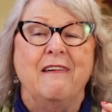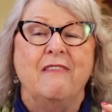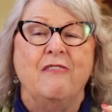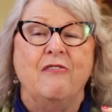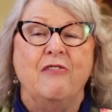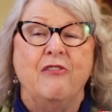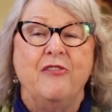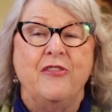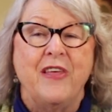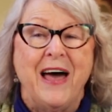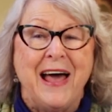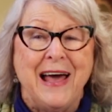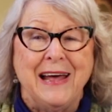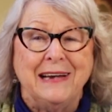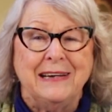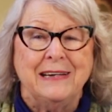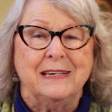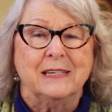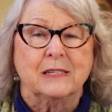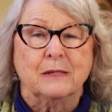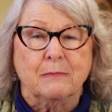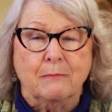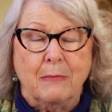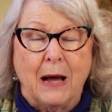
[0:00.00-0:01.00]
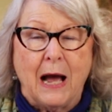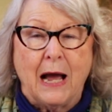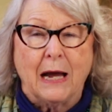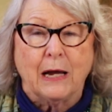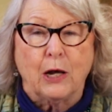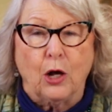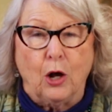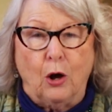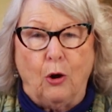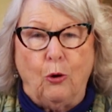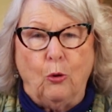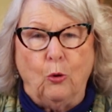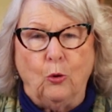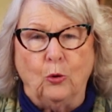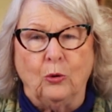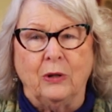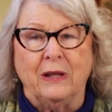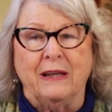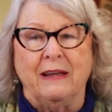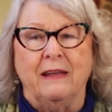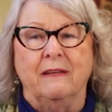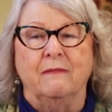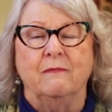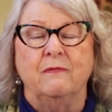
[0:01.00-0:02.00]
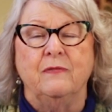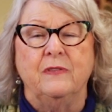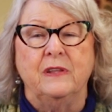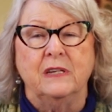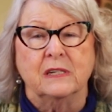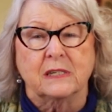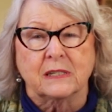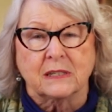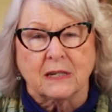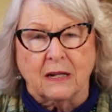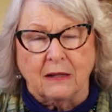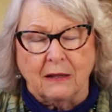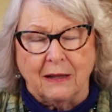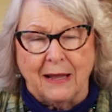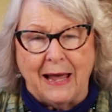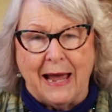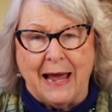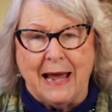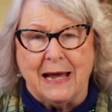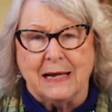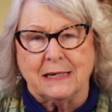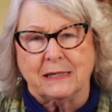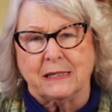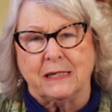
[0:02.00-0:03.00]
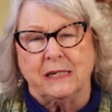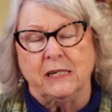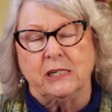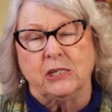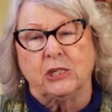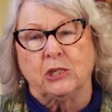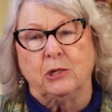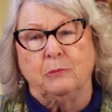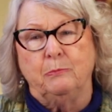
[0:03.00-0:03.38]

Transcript: that is my goal in this class is